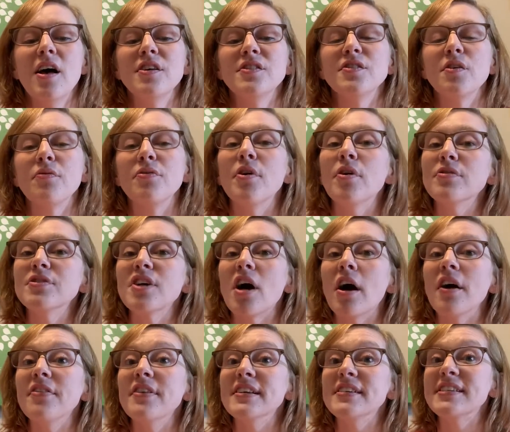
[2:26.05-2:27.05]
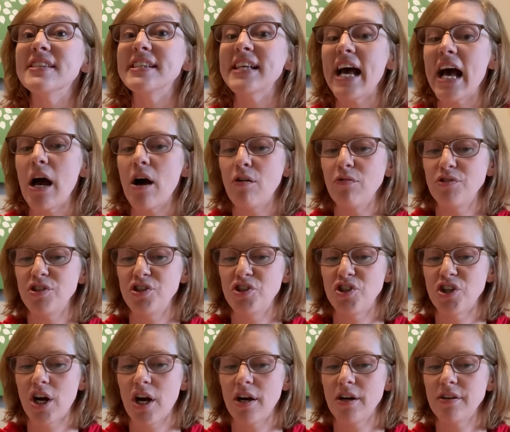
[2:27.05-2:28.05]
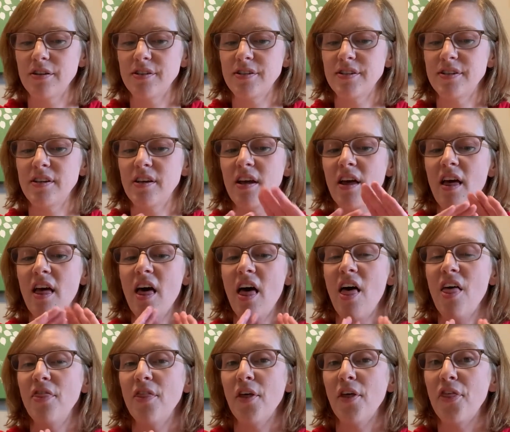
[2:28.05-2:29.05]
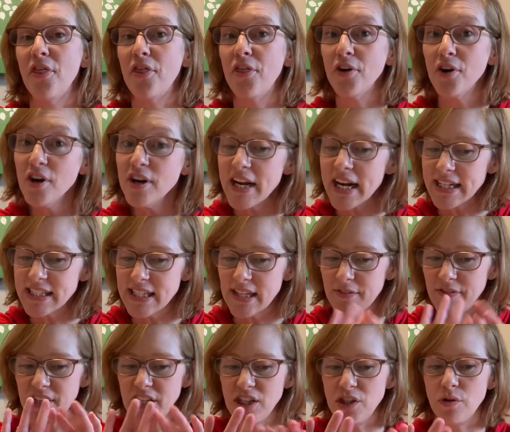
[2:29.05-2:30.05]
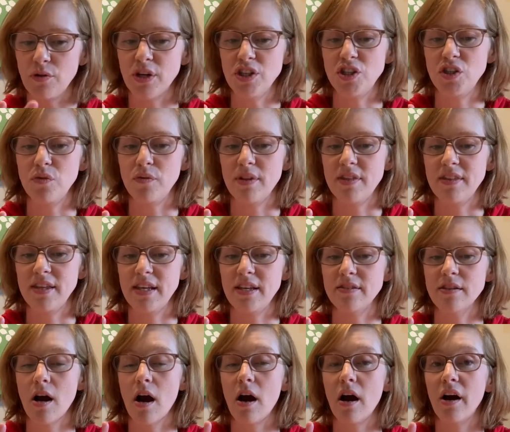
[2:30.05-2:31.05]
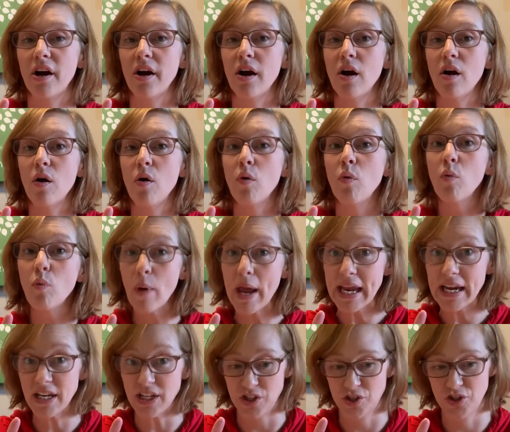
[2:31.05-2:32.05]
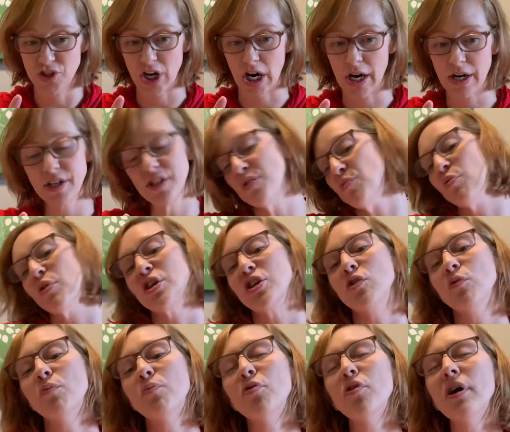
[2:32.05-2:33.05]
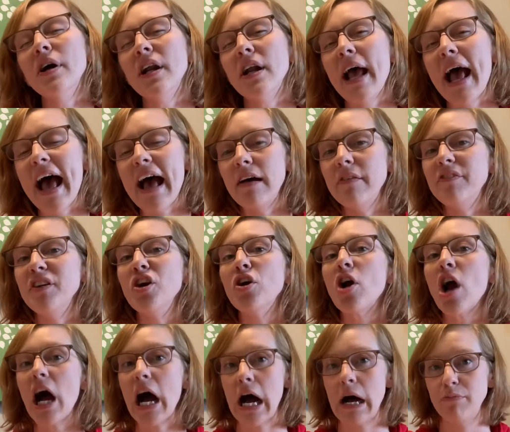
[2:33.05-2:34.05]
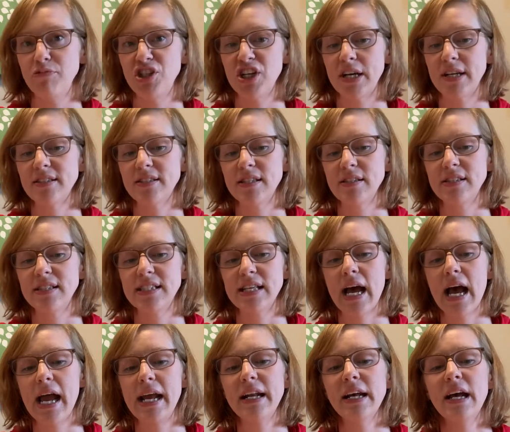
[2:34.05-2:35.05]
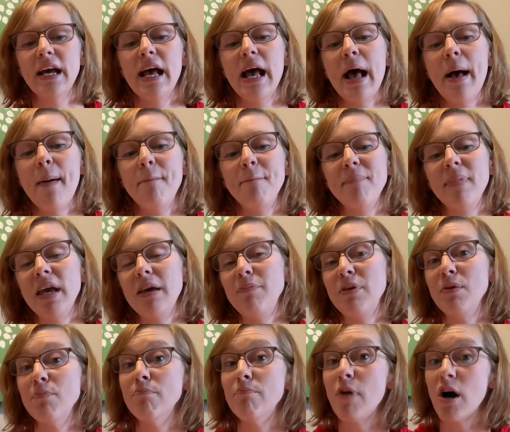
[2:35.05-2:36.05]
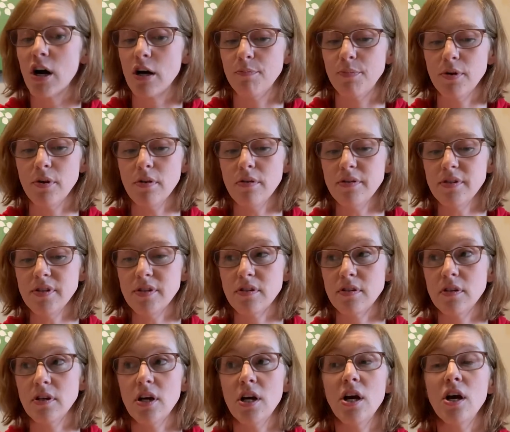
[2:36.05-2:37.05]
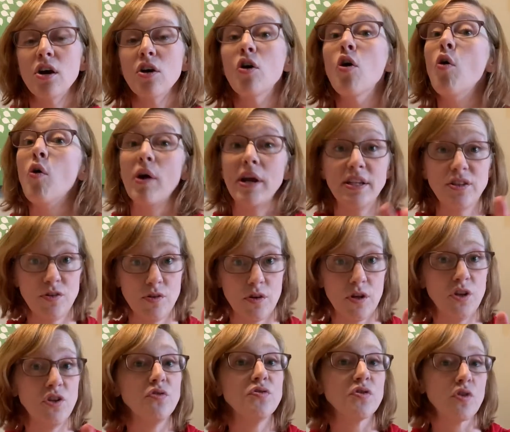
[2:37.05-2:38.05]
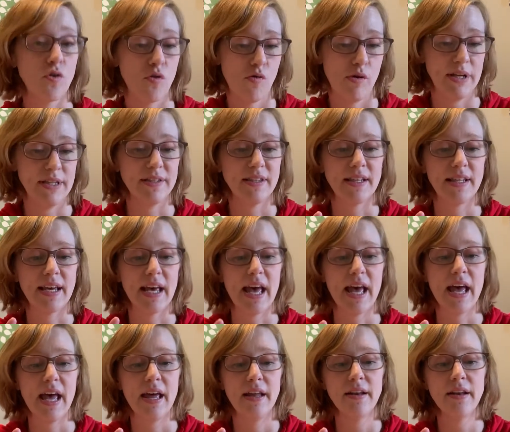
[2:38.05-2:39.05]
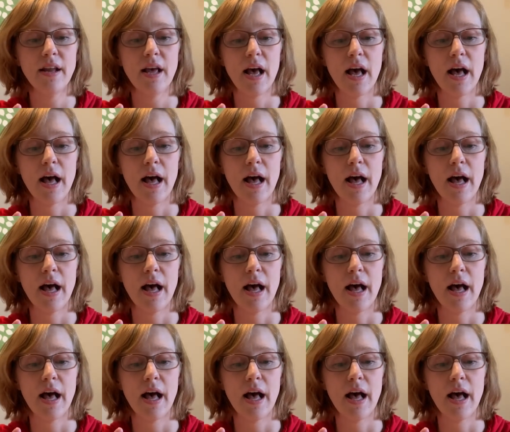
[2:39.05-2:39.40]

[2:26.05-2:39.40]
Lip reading: So those are the sound jars. The third activity you can do with these are weighted jars, where you put heavier objects inside. Maybe marbles, coins, you could use coins again,